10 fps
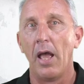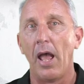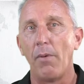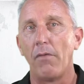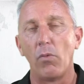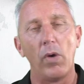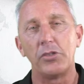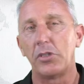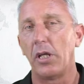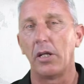However,
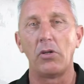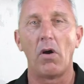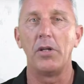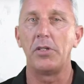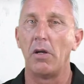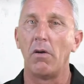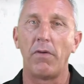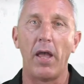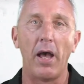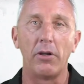once you get an idea
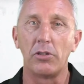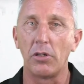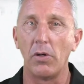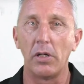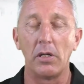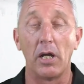of how to do it,